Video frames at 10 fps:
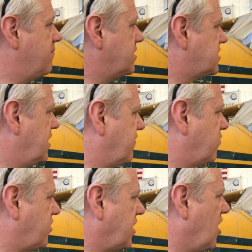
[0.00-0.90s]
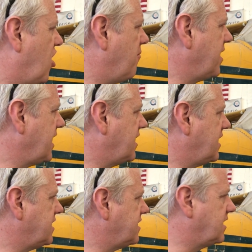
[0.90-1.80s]
Served with the army and
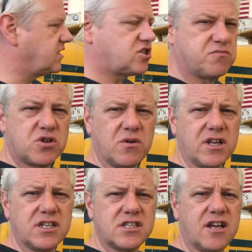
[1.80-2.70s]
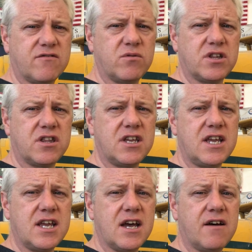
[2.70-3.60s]
then subsequently served with
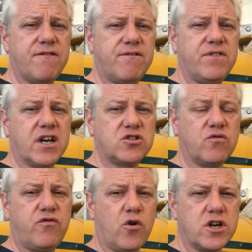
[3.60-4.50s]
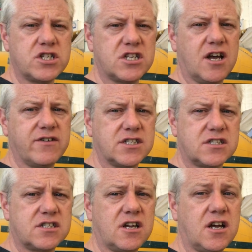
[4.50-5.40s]
the National Forest
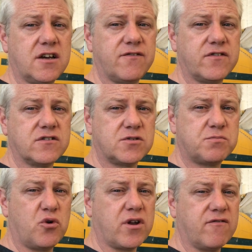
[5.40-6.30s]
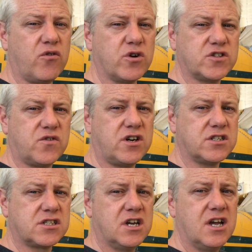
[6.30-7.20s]
Service for spotting forest fires.